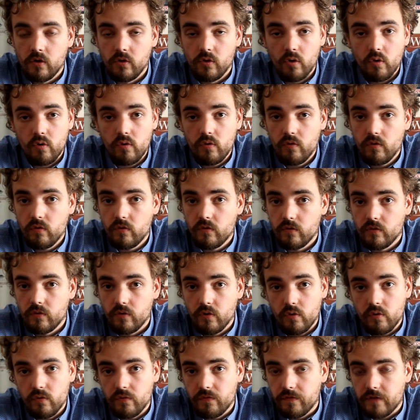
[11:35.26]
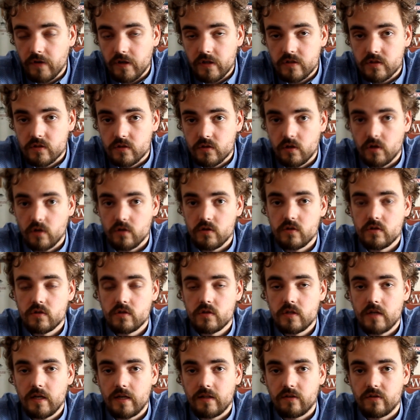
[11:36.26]
No fixed
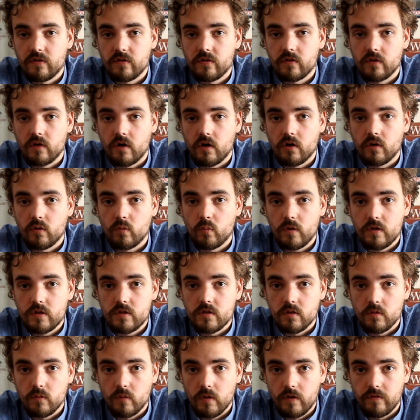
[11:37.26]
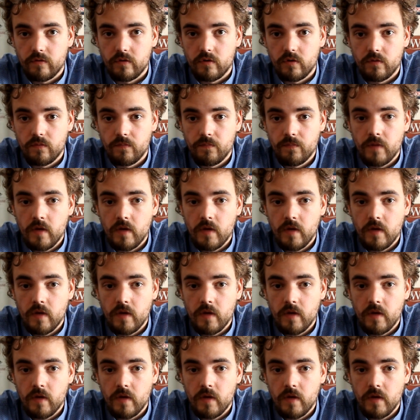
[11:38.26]
costs at the start whatsoever.